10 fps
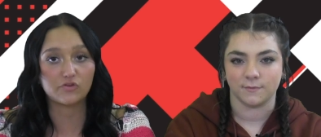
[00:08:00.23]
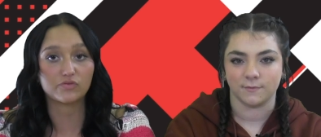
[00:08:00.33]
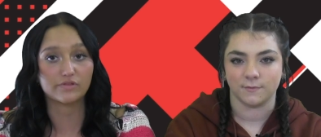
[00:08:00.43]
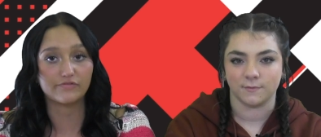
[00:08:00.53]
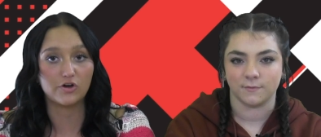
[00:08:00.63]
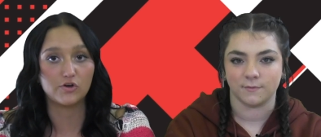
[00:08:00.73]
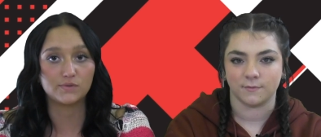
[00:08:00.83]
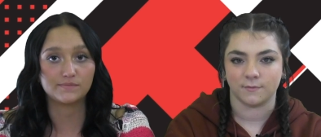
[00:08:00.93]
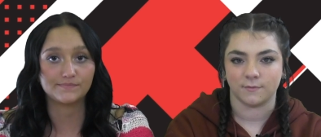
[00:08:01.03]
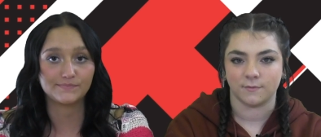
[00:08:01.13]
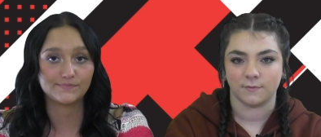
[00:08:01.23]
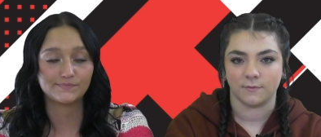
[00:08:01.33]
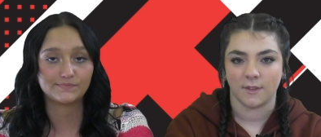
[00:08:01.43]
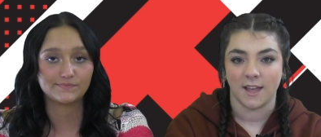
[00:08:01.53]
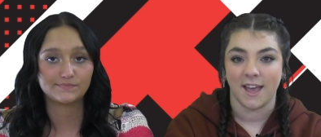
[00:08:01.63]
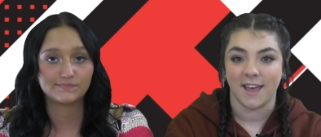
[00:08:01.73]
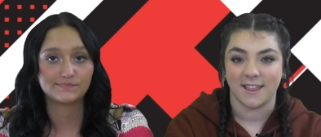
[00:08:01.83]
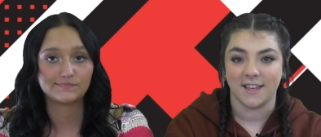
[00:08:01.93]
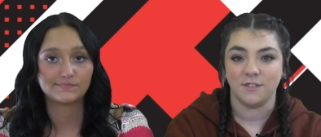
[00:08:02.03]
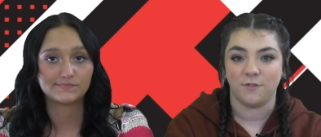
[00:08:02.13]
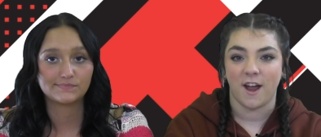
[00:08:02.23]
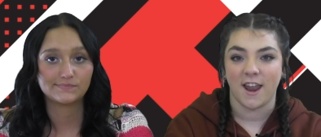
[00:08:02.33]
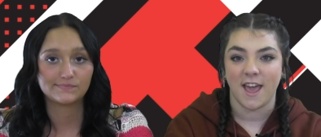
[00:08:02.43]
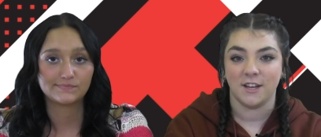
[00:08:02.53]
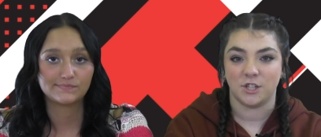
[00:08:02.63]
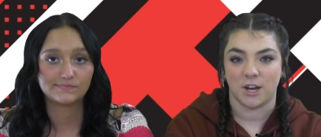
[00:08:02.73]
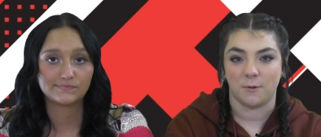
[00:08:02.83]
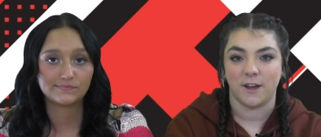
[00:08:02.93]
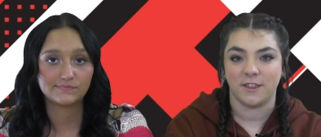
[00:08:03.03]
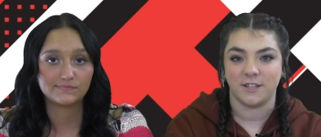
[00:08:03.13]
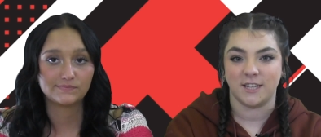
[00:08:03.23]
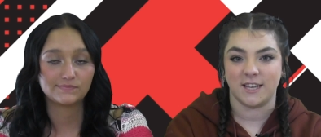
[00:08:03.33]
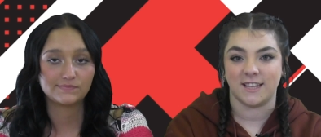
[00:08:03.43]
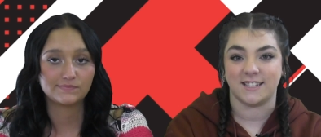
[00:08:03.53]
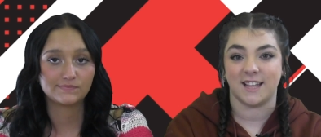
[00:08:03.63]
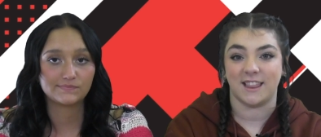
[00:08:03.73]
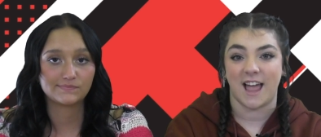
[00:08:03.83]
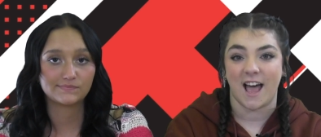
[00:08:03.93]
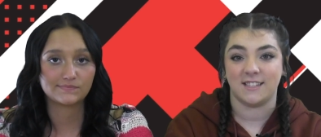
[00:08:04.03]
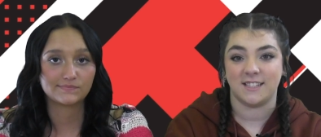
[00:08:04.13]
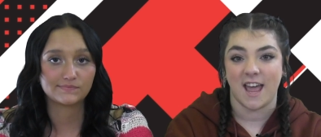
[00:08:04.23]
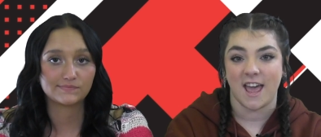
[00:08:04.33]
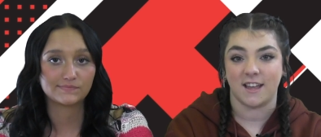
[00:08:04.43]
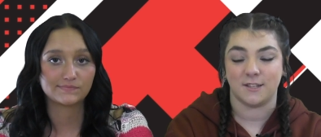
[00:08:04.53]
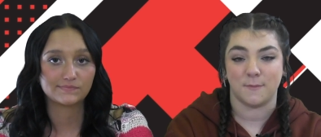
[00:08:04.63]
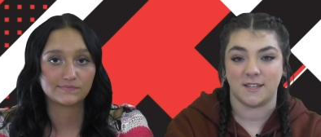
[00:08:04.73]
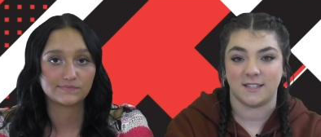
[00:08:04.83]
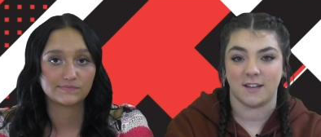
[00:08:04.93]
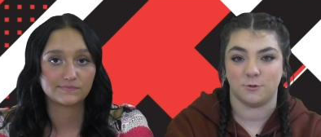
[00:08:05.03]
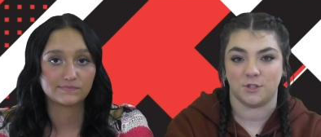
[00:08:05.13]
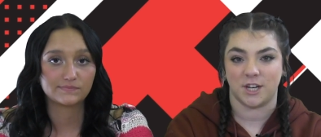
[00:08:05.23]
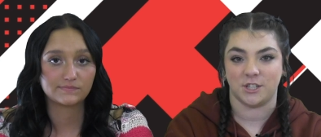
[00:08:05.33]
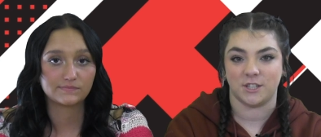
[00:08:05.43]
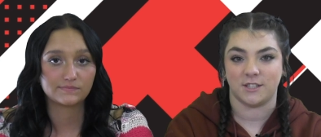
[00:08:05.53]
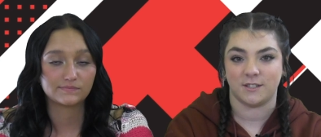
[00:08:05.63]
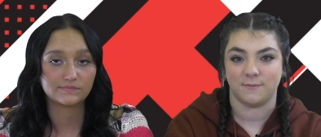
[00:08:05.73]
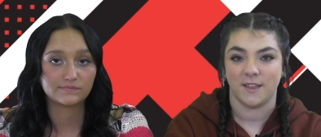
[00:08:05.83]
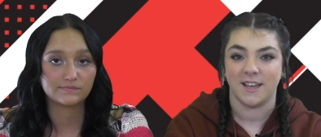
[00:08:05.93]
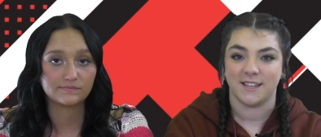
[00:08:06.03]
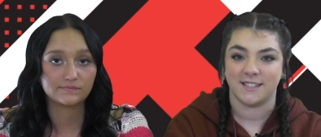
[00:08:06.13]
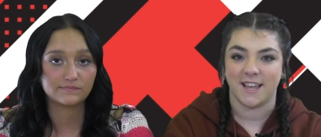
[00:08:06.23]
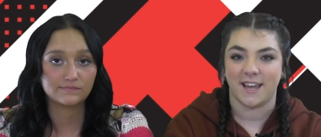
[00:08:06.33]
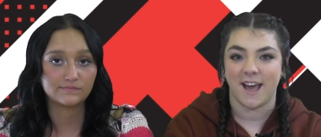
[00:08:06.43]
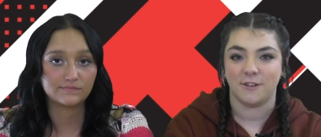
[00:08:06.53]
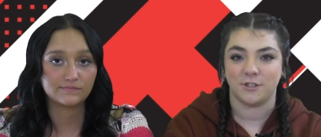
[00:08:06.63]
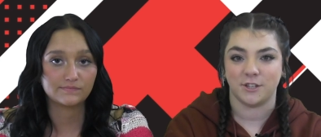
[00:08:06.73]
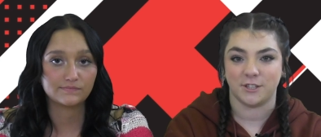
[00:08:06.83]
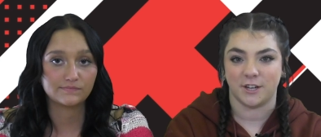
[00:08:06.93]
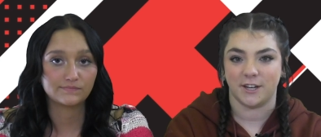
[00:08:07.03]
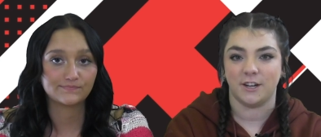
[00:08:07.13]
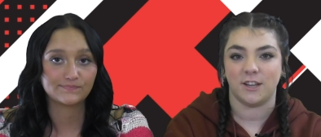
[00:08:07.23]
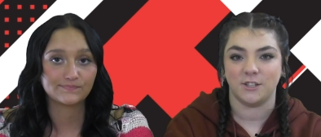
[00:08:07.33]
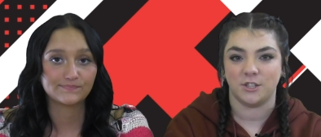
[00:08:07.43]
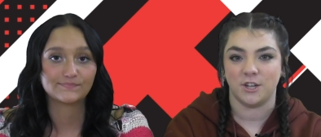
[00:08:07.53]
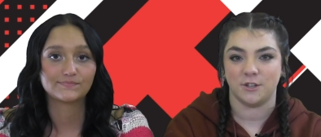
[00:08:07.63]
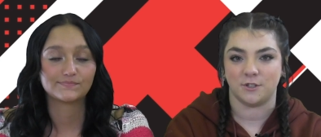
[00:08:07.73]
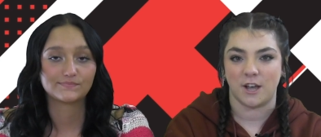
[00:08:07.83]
Speaker 1: over the phone.
Speaker 2: This Friday, January 13th, is the last day to make schedule changes. See a counselor during your lunch to do